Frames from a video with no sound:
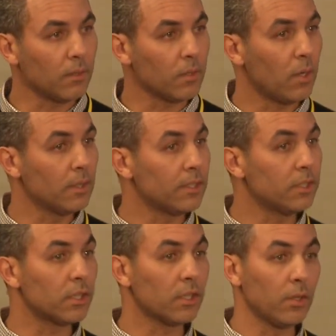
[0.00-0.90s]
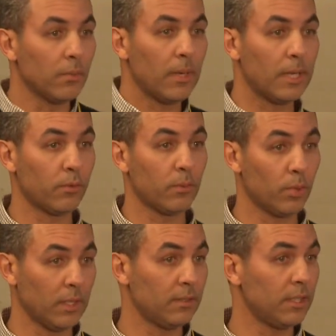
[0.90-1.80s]
called the Digital Clone Platform
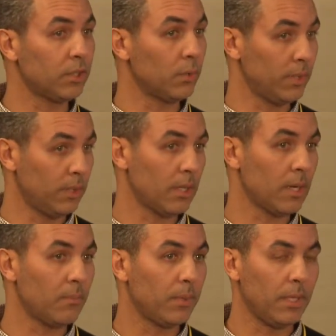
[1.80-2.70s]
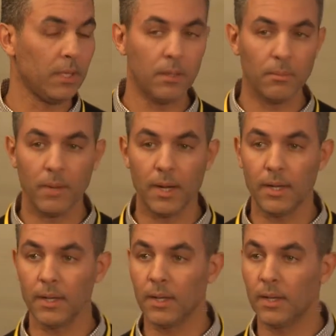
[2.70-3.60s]
organization within the company.
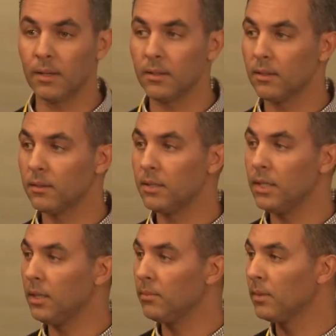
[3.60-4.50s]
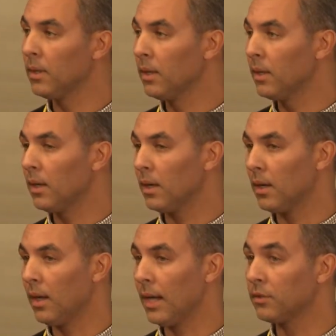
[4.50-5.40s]
My team
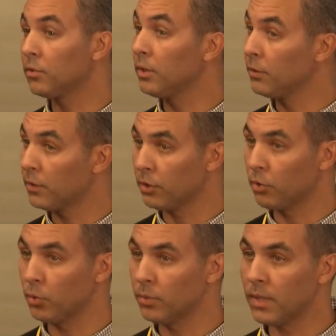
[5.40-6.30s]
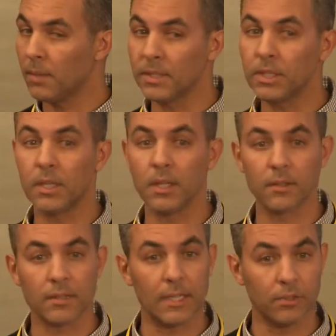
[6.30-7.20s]
has three different groups: a material
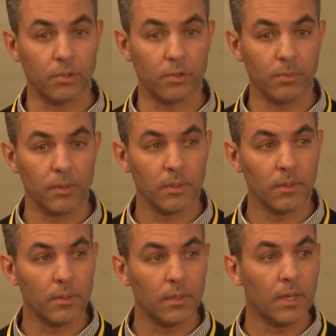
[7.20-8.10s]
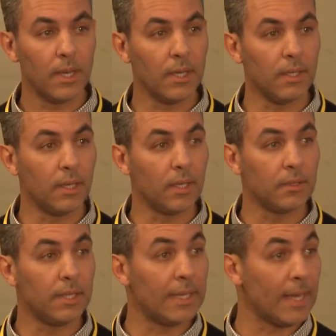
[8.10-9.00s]
science group, a
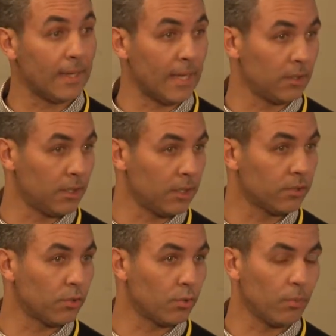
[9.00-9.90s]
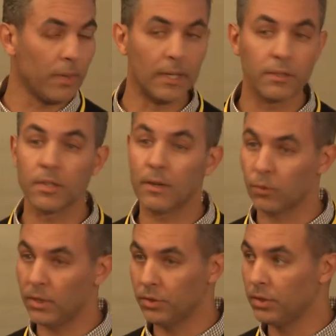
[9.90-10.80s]
data and analytics group, and a
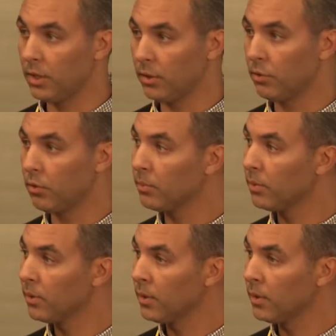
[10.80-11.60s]
software engineering group.